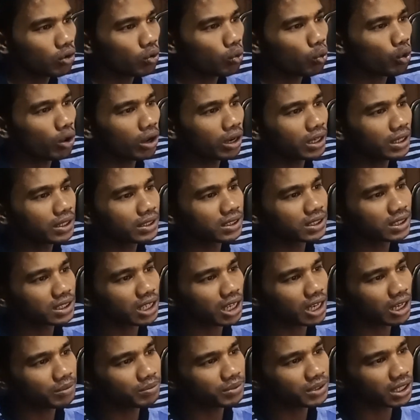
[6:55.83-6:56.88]
while its
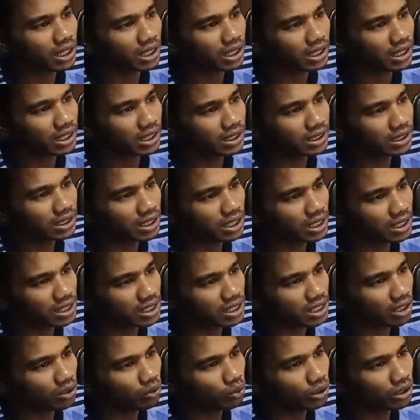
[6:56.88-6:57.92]
types and kinds.
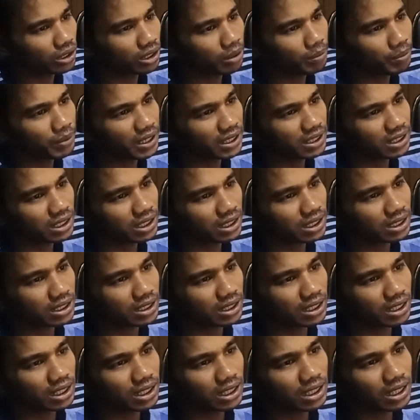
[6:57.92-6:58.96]
Start with the basic
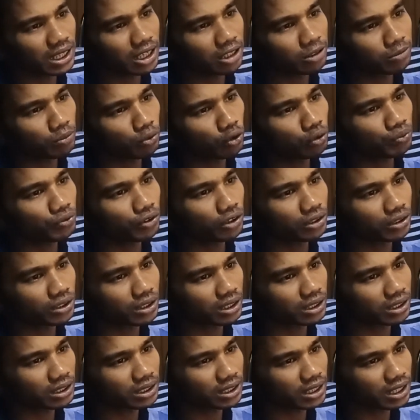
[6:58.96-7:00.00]
three and move on
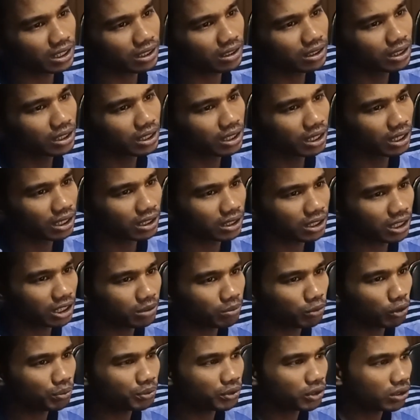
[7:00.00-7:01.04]
there. Three
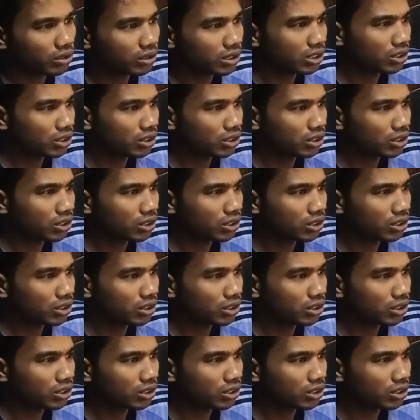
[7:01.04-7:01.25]
moves on